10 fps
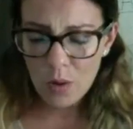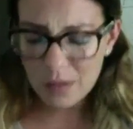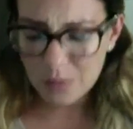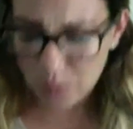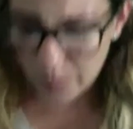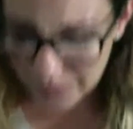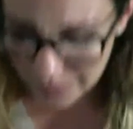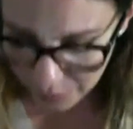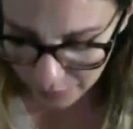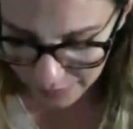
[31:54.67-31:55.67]
What else do I
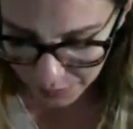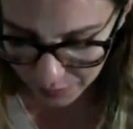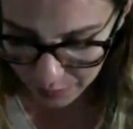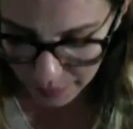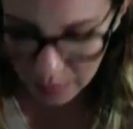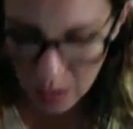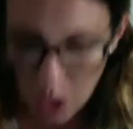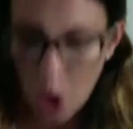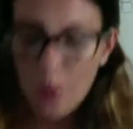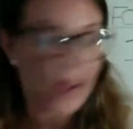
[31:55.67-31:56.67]
want to tell you guys really quick?
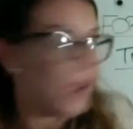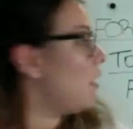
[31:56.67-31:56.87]
Okay.